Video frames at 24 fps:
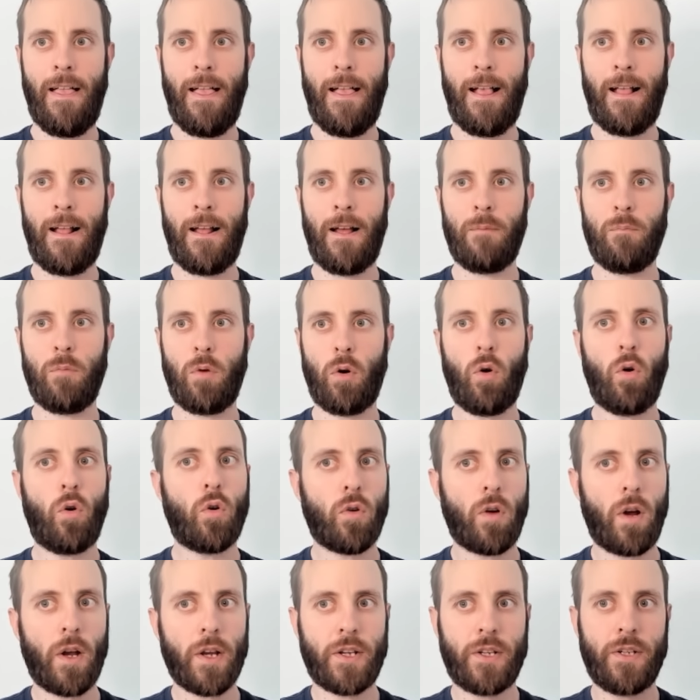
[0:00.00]

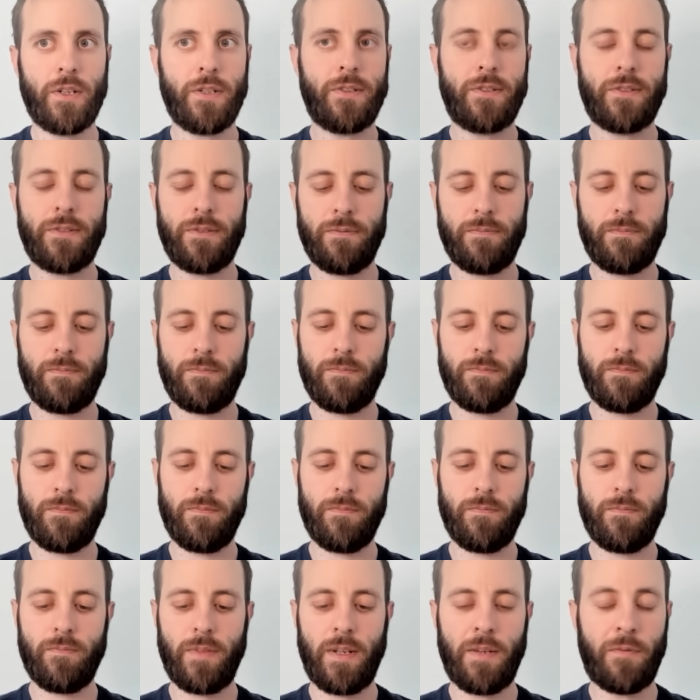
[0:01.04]
Or I could,
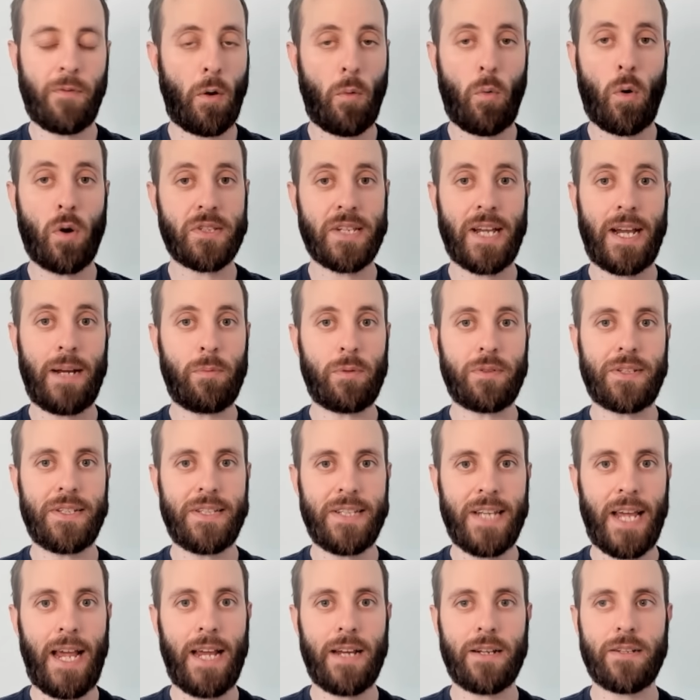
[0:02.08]
if I was able to
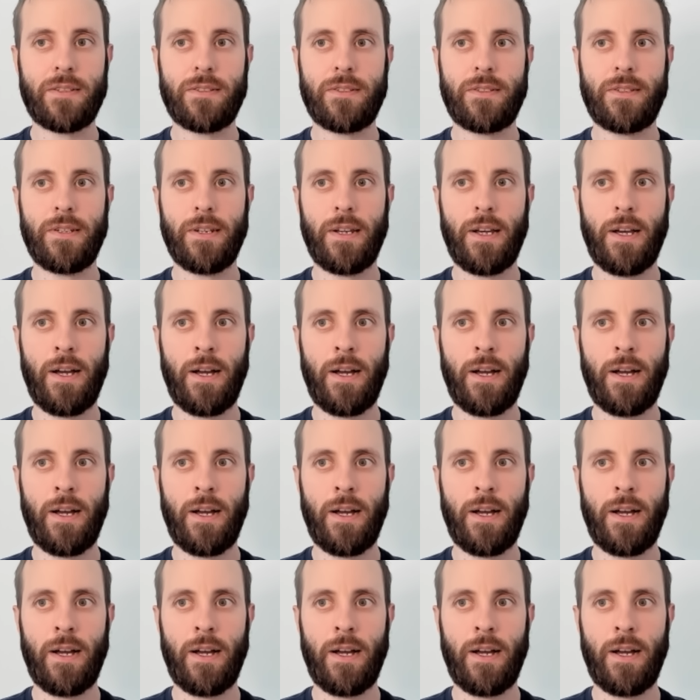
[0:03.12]
text